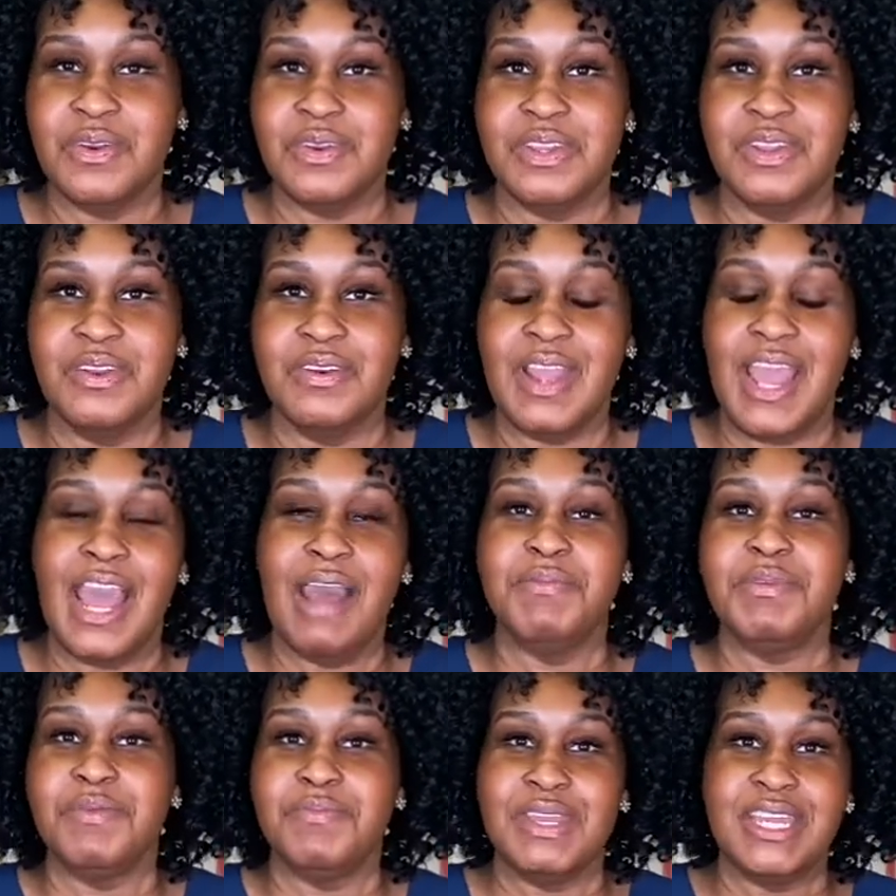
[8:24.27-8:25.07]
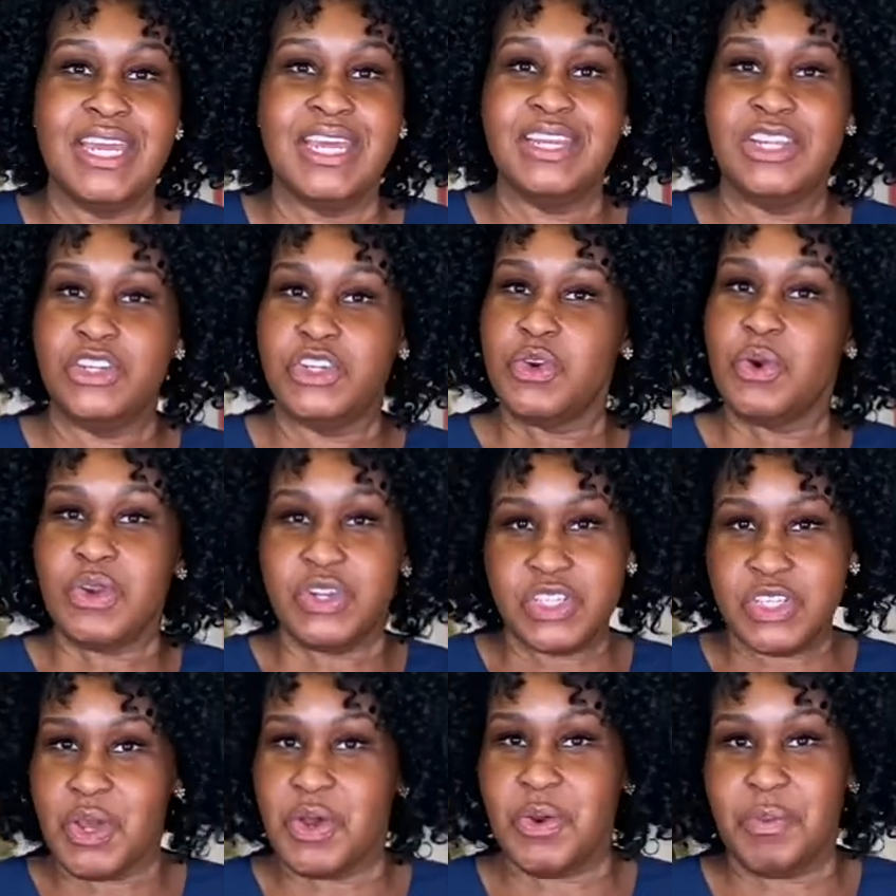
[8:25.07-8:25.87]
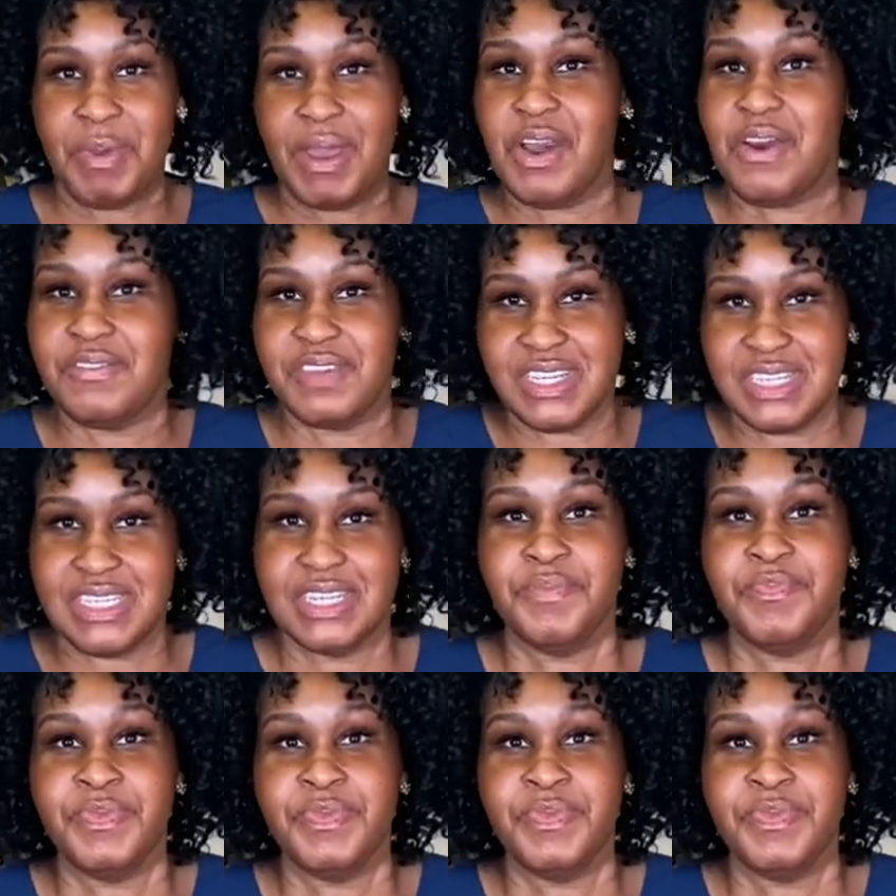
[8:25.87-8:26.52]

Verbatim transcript: your abdomen and torso, pelvis,